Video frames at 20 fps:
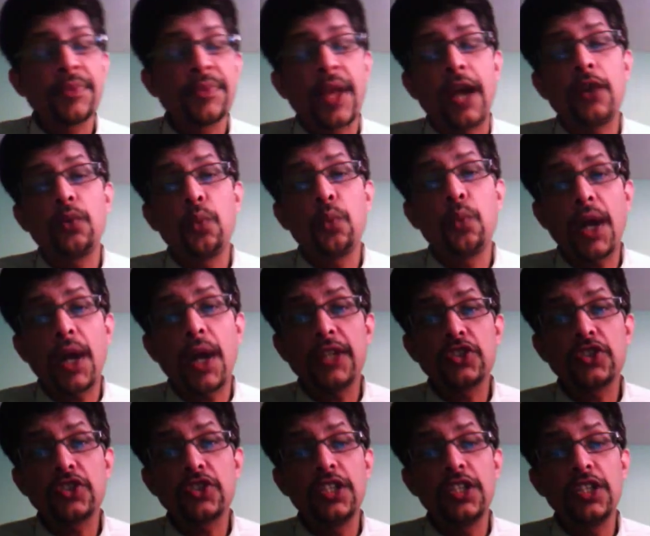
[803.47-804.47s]
and
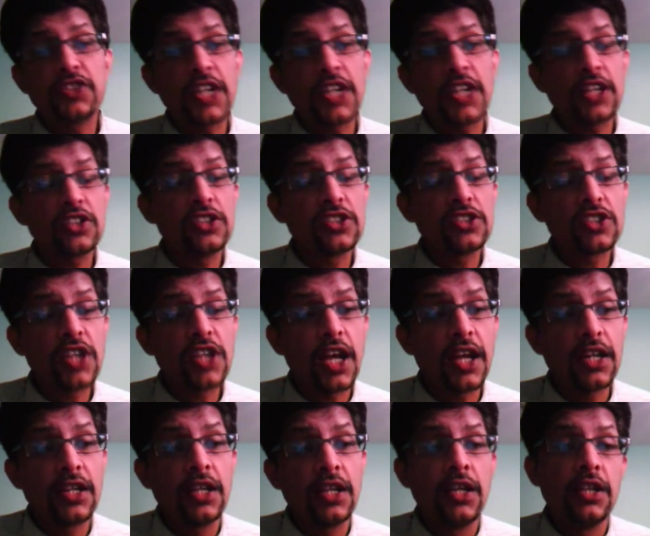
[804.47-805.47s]
once he settles
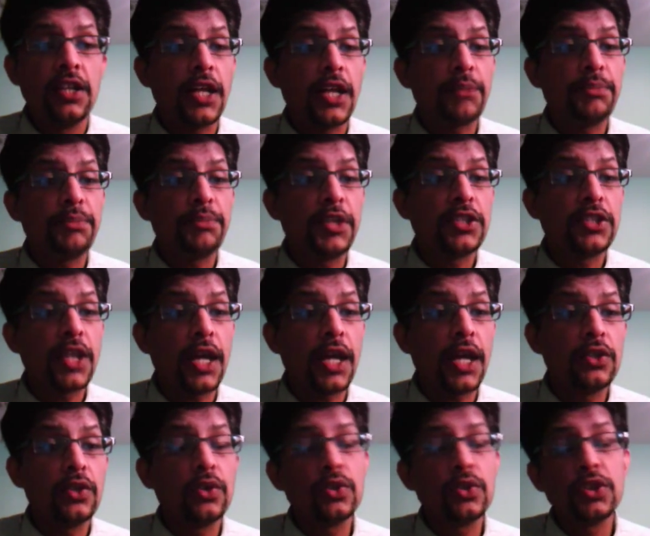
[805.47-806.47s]
in, let me tell
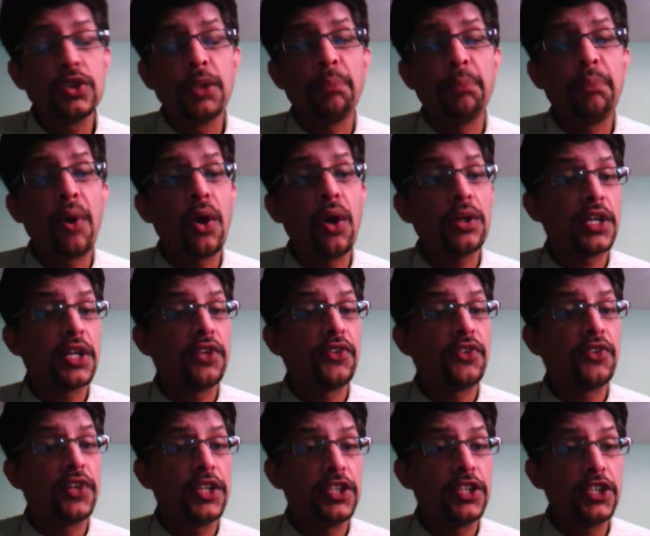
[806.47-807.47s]
you, the ball can
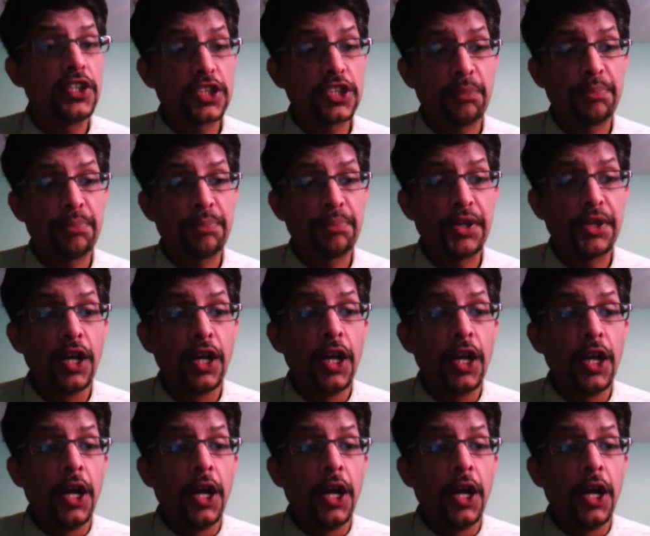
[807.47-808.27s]
really disappear.